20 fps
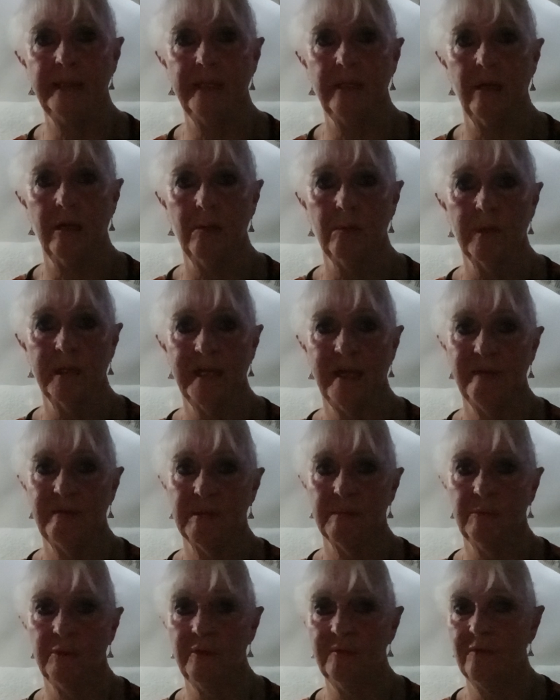then I would have to
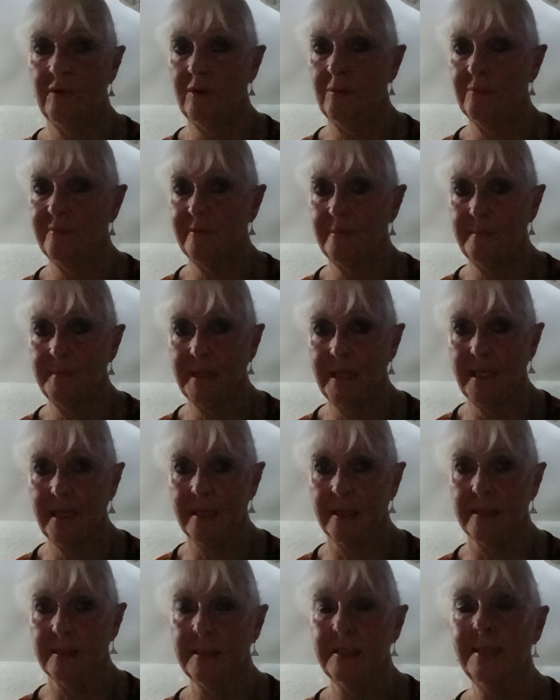move on from there.
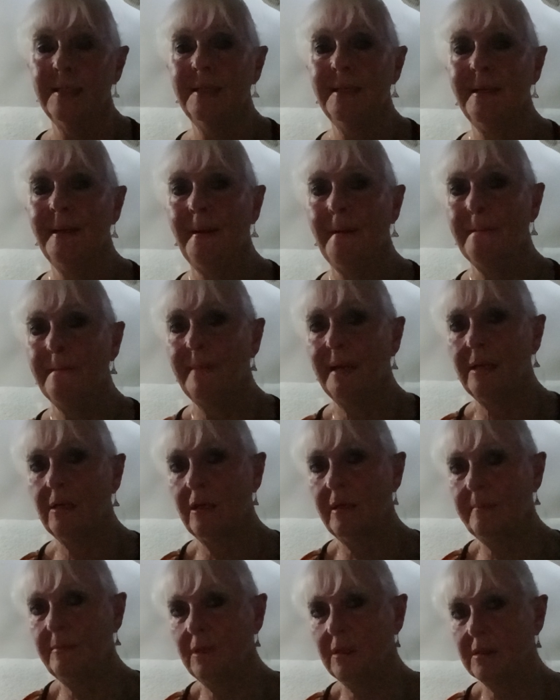But
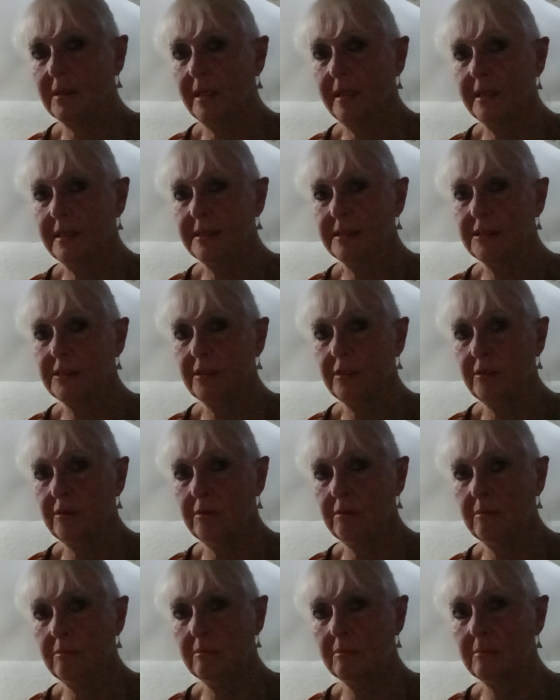I'm not going
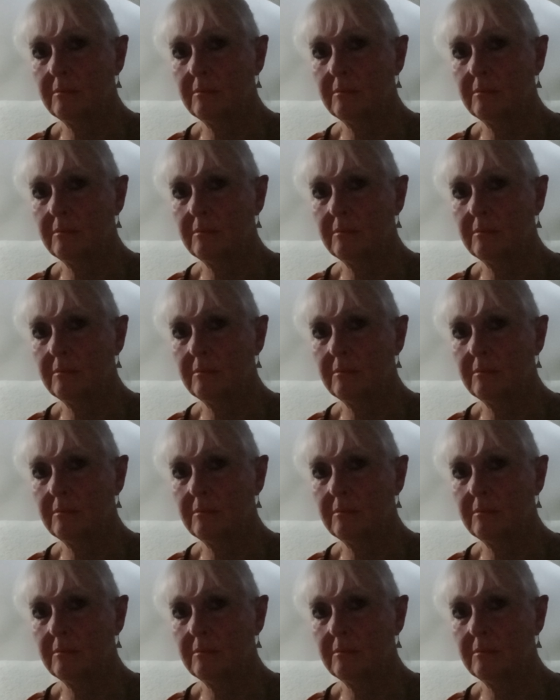to